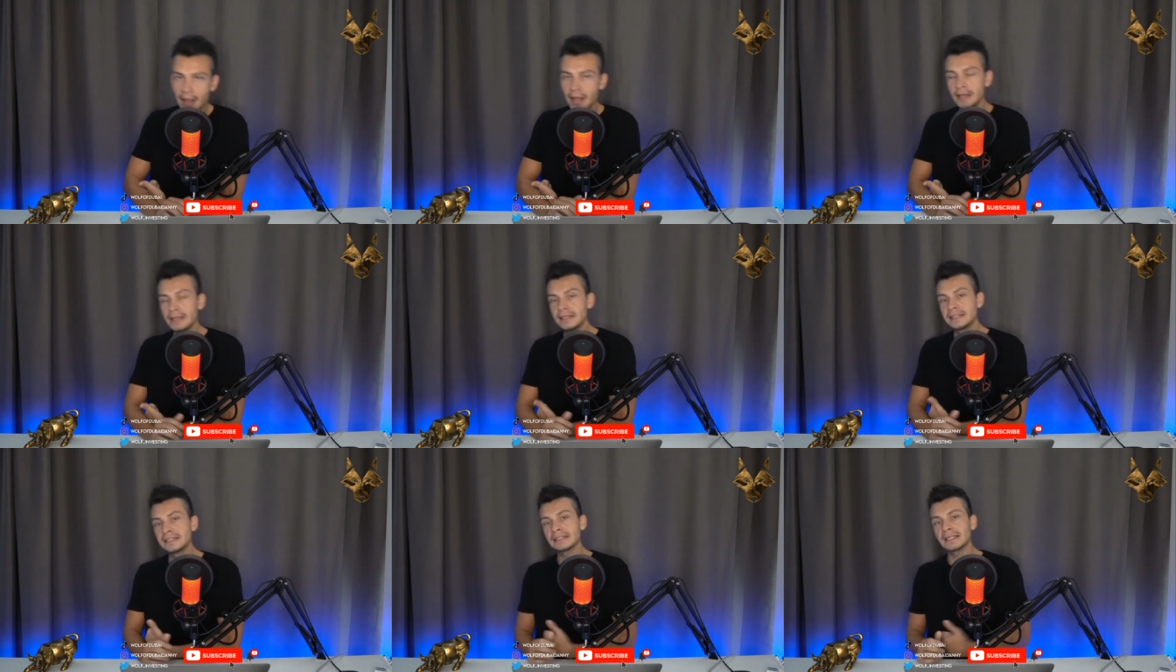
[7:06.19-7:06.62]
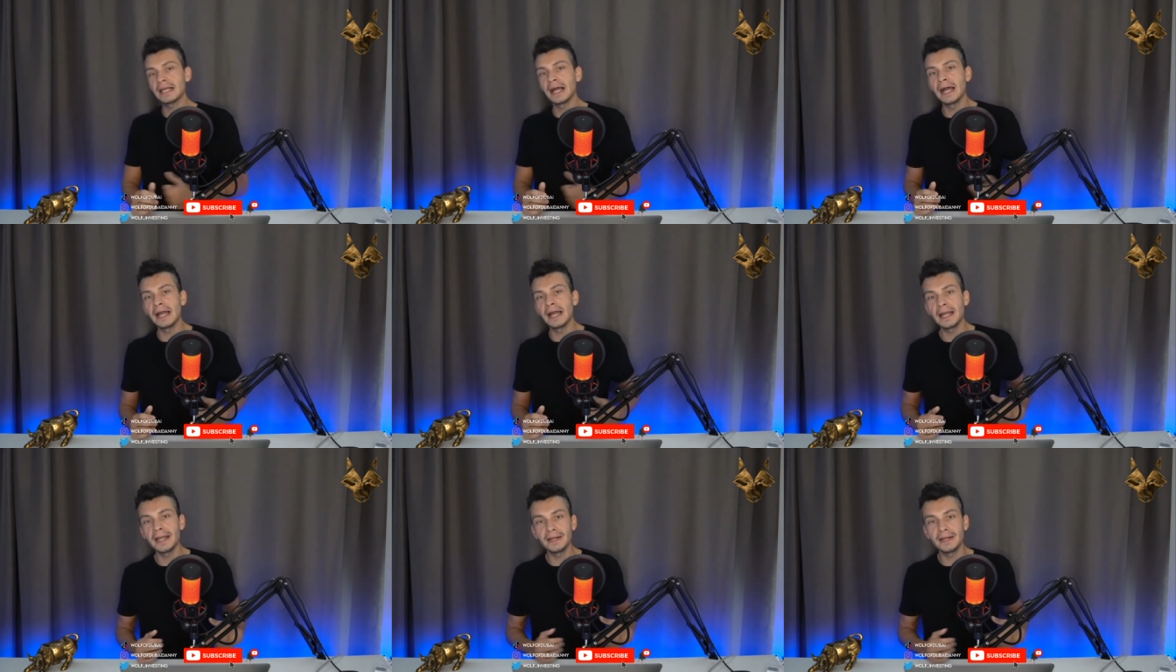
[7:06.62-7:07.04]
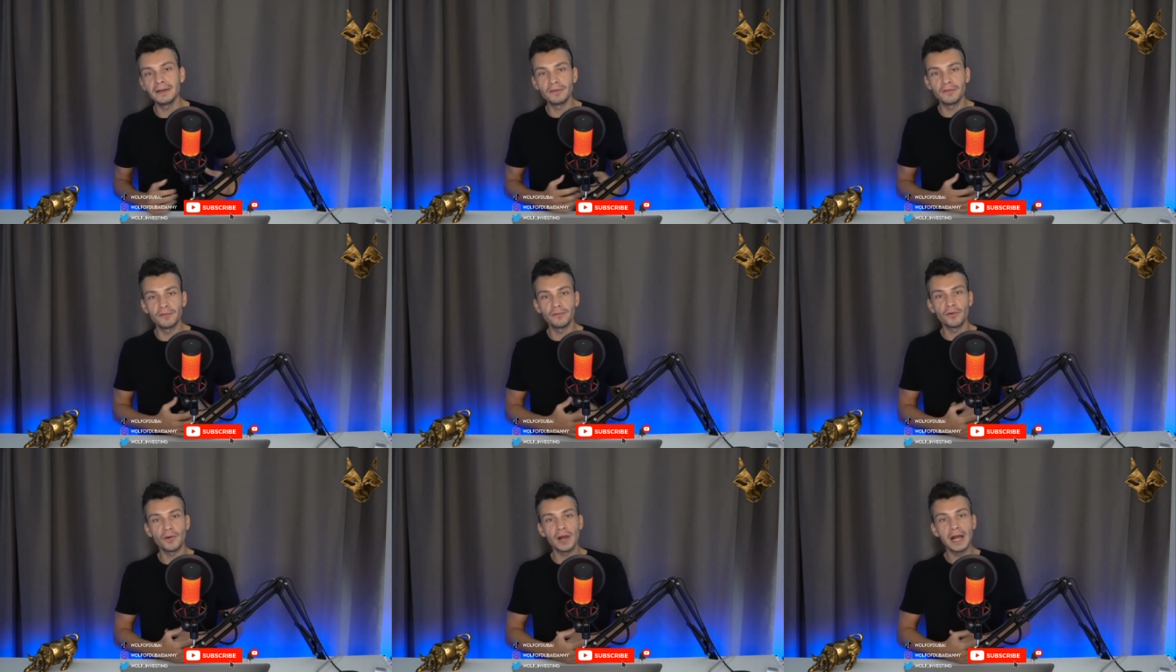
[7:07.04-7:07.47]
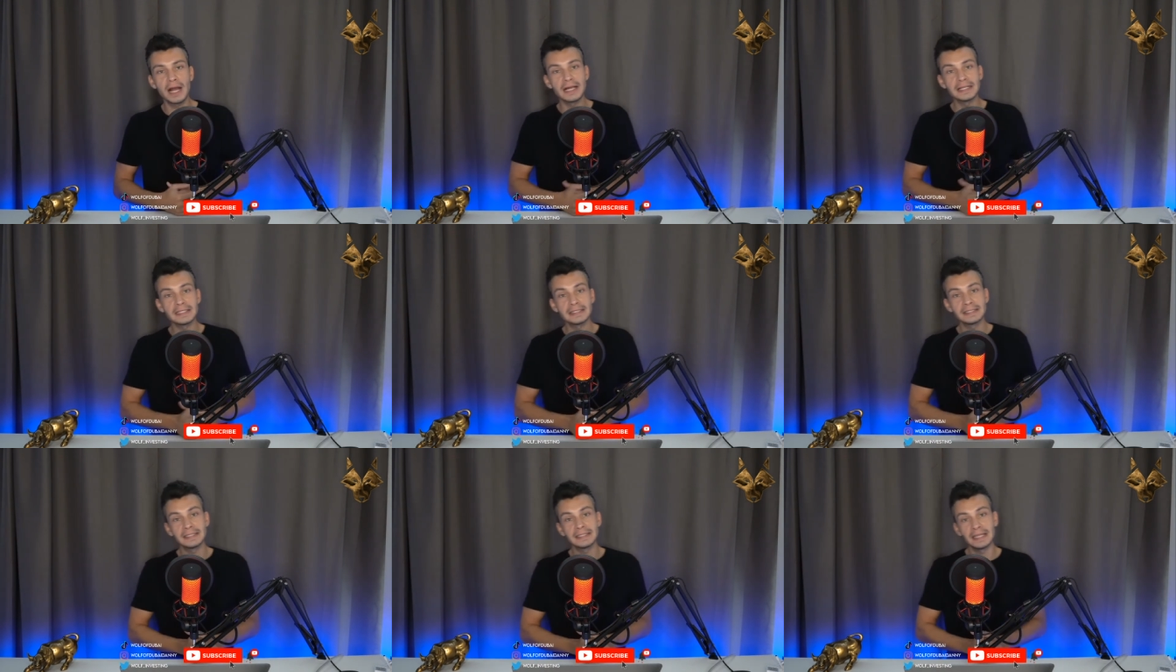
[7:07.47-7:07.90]
a sign for
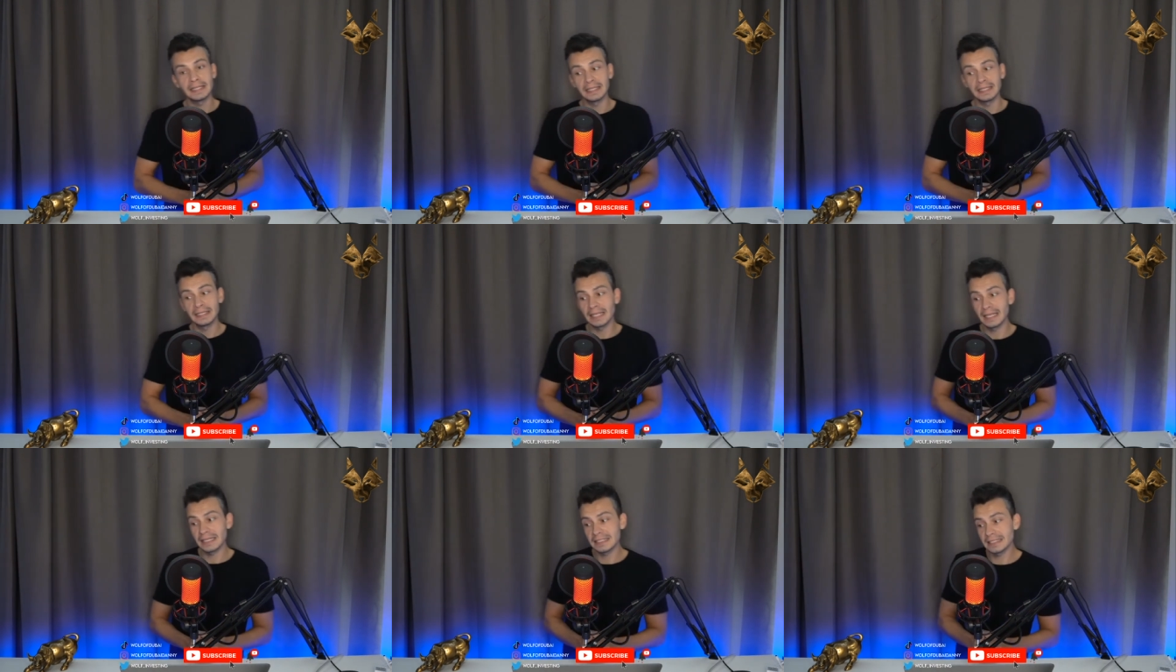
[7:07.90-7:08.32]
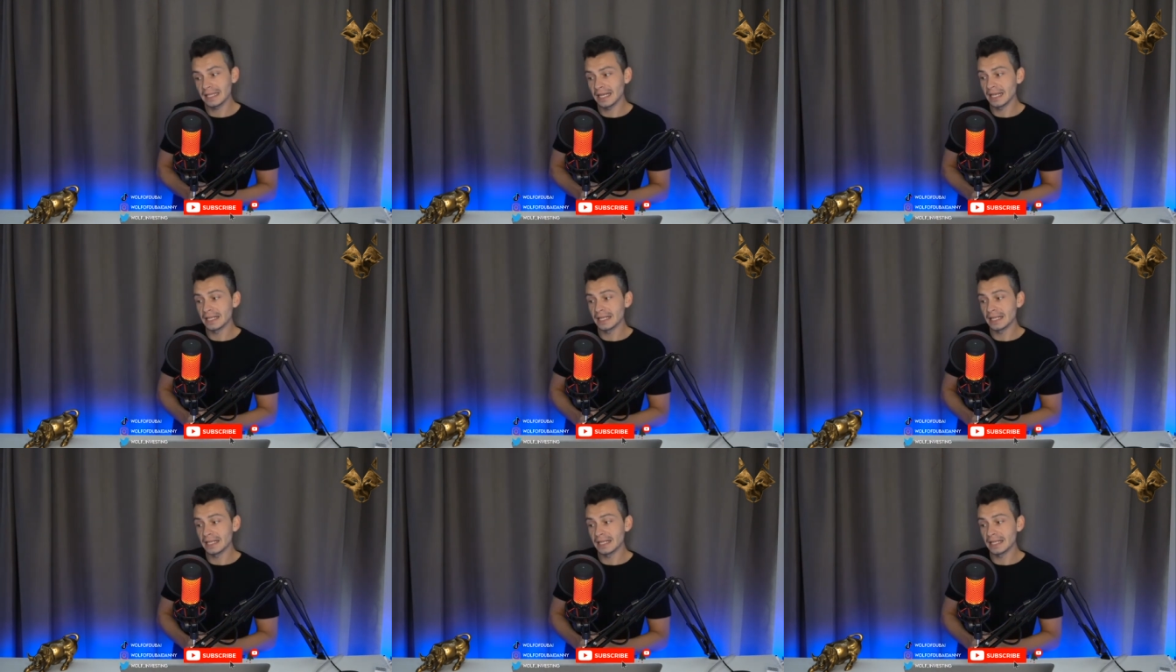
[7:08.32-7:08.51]
us that Tesla